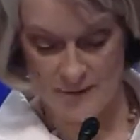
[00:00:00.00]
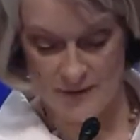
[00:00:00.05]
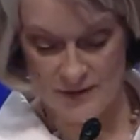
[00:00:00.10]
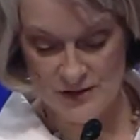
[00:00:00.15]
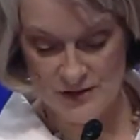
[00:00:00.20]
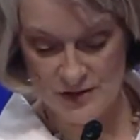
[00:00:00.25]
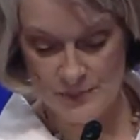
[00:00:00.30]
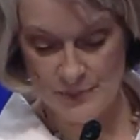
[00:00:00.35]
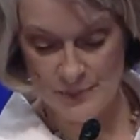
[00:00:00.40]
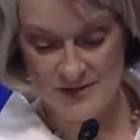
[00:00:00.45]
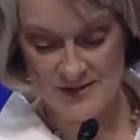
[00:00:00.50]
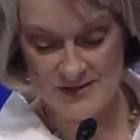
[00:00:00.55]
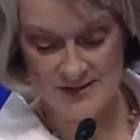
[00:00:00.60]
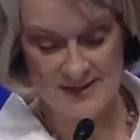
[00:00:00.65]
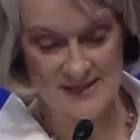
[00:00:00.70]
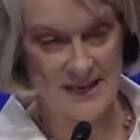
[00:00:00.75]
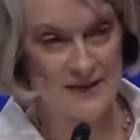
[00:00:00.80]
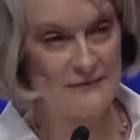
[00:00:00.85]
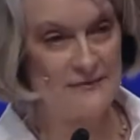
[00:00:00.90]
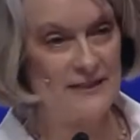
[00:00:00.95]
of a
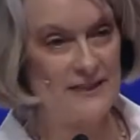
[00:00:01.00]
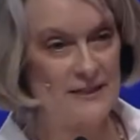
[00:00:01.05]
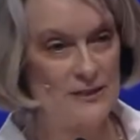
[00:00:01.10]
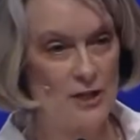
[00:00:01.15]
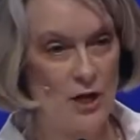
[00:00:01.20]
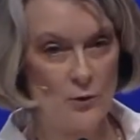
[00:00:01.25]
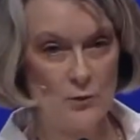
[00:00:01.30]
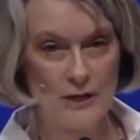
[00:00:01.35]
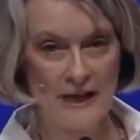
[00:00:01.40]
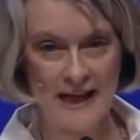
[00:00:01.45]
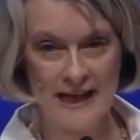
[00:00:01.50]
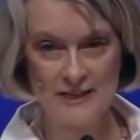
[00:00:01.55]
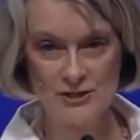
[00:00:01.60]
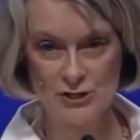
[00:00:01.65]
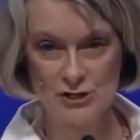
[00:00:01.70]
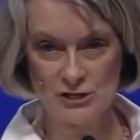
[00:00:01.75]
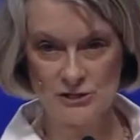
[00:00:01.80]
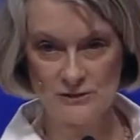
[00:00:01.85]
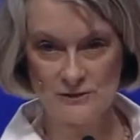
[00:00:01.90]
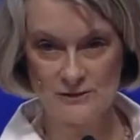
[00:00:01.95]
specific
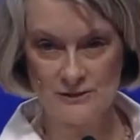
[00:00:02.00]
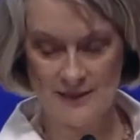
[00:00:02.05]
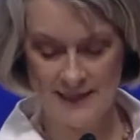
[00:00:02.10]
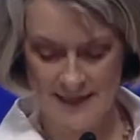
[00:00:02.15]
location